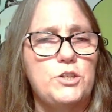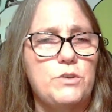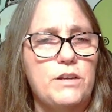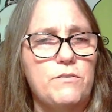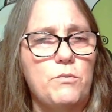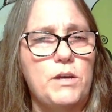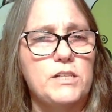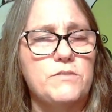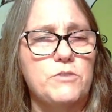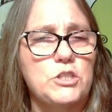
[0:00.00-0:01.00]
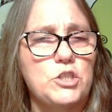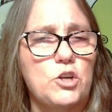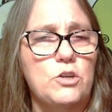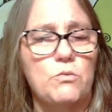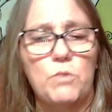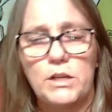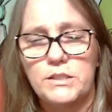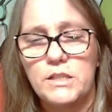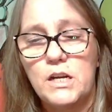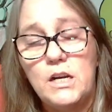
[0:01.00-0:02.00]
giveaways for certain
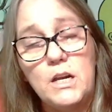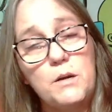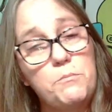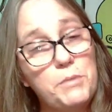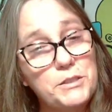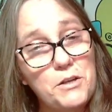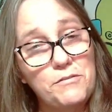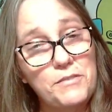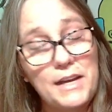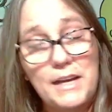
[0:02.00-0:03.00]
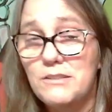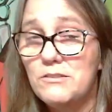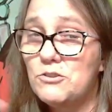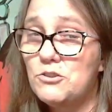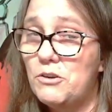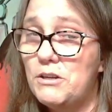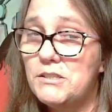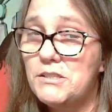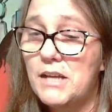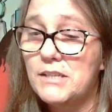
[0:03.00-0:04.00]
ones. But don't forget, join
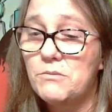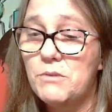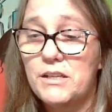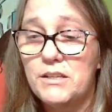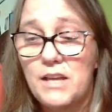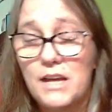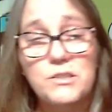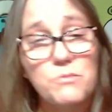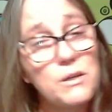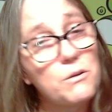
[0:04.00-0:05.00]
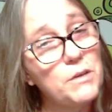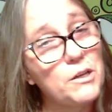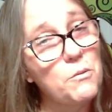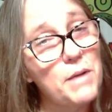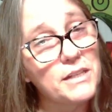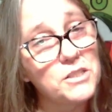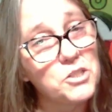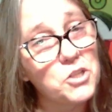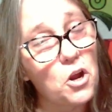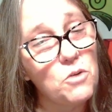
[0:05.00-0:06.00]
us next week. Next week, we go back to
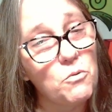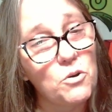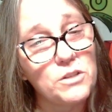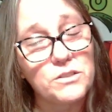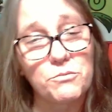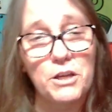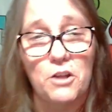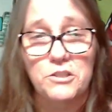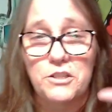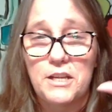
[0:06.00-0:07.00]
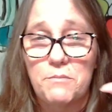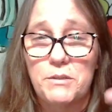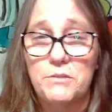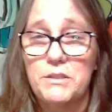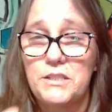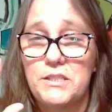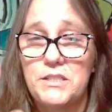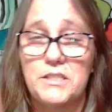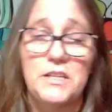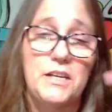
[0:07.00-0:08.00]
Star Wars. We alternate between the
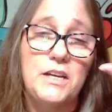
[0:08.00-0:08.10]
Disney